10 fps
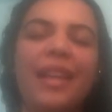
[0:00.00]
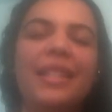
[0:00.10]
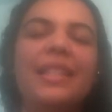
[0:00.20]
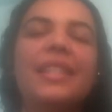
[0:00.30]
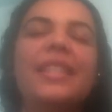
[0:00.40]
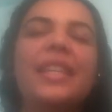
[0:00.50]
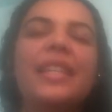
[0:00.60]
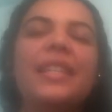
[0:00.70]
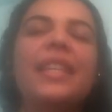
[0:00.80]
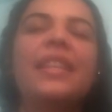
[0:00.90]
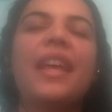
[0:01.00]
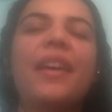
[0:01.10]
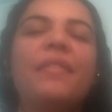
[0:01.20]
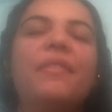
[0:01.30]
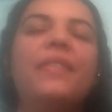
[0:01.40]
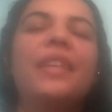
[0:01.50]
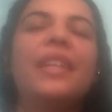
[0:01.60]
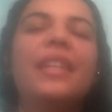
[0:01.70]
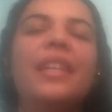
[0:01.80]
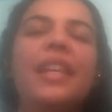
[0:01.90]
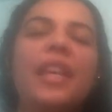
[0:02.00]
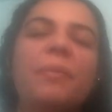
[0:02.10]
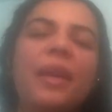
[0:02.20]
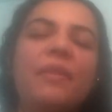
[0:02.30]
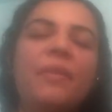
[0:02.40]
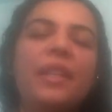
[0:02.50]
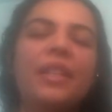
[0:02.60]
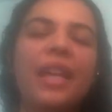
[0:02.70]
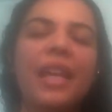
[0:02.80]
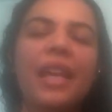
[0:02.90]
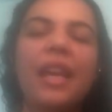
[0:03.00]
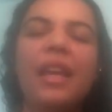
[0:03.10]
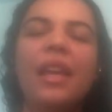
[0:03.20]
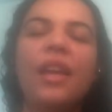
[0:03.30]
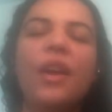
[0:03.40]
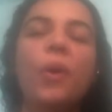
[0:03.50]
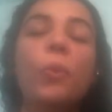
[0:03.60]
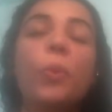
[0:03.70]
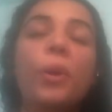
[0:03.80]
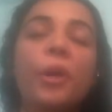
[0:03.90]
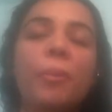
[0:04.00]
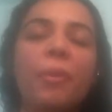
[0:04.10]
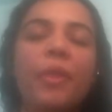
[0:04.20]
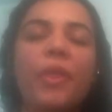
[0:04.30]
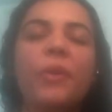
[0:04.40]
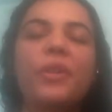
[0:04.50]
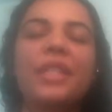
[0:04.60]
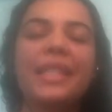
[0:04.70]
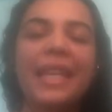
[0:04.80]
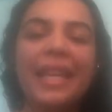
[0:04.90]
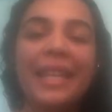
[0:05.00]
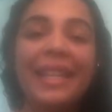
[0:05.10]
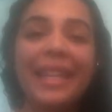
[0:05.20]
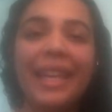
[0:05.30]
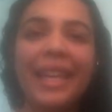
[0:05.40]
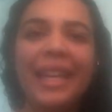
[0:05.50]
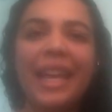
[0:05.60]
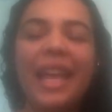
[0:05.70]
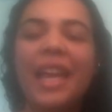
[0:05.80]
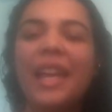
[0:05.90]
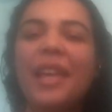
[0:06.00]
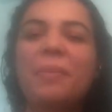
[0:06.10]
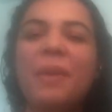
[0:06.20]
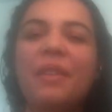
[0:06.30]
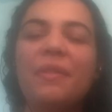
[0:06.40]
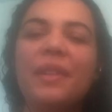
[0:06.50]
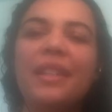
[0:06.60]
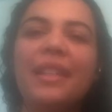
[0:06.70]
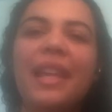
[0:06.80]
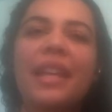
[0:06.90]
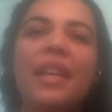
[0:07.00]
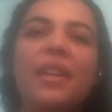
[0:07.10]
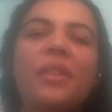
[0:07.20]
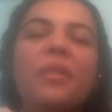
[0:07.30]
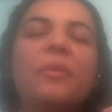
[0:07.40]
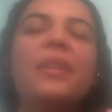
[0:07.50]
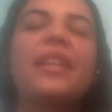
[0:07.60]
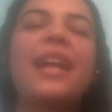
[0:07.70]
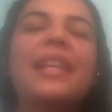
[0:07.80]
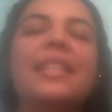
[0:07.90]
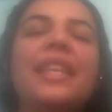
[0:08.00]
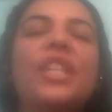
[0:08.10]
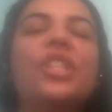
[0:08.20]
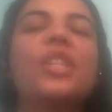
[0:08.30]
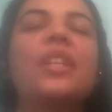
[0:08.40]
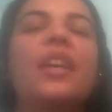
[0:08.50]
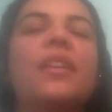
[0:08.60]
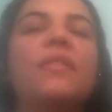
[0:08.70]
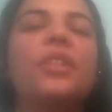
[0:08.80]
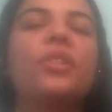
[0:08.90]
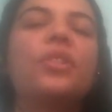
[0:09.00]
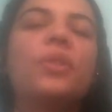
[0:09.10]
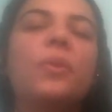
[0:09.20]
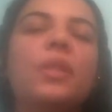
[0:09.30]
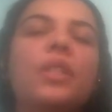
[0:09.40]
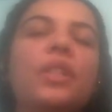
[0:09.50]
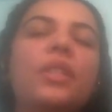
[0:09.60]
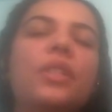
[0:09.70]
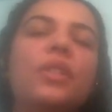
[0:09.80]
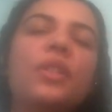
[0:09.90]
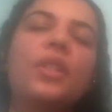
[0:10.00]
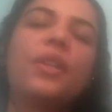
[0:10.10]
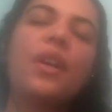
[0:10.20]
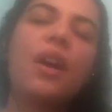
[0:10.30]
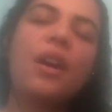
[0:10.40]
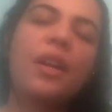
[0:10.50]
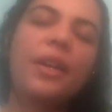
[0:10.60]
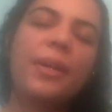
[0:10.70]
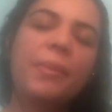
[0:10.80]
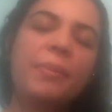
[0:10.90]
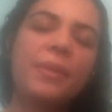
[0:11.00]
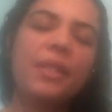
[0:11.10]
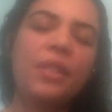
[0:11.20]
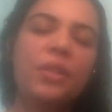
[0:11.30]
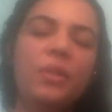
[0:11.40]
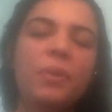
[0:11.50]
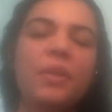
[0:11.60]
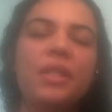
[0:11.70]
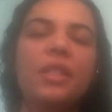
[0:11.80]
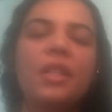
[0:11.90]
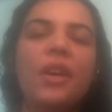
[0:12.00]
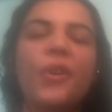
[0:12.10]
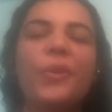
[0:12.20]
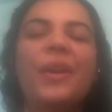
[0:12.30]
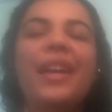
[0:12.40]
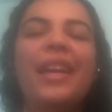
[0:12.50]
And sit in that feeling. It might feel like a warmth or a tingling. It might feel like the relaxation of your shoulders or your arms, your torso.